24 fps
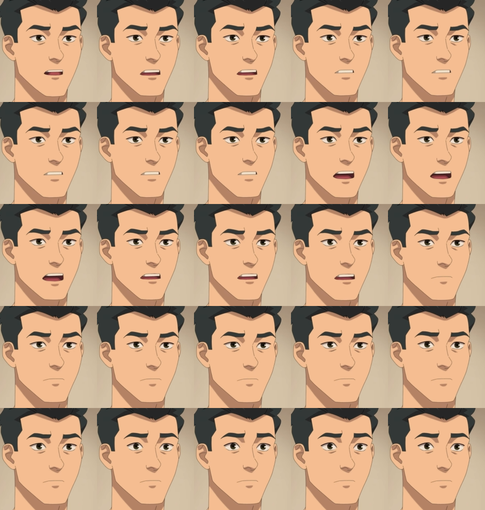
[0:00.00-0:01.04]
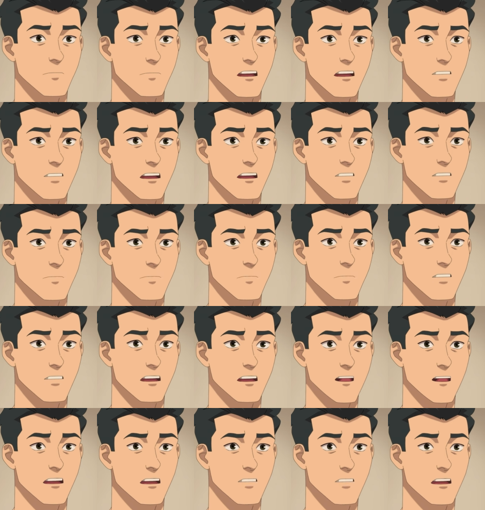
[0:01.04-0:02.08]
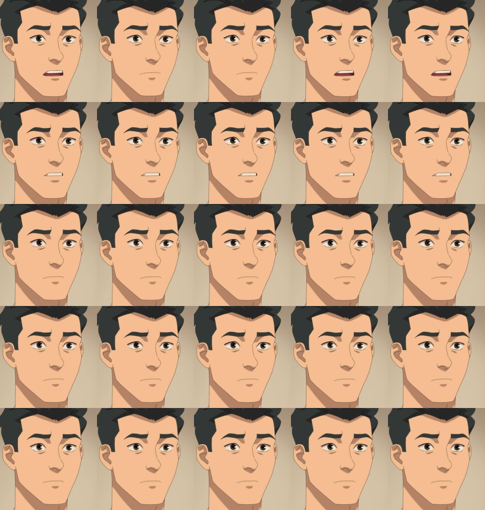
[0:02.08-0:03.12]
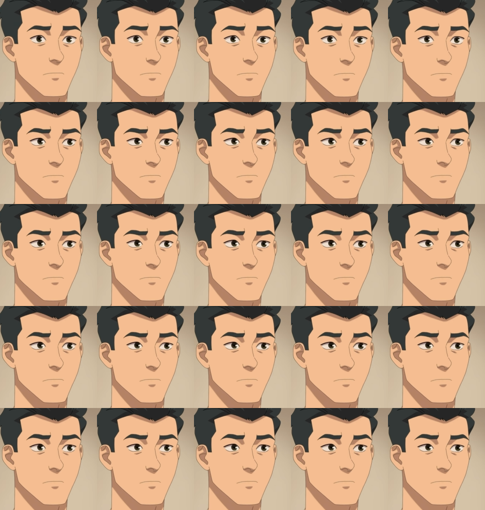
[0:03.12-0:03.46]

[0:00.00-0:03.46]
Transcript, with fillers: Mark says something about how Rick looks the same after William and Rick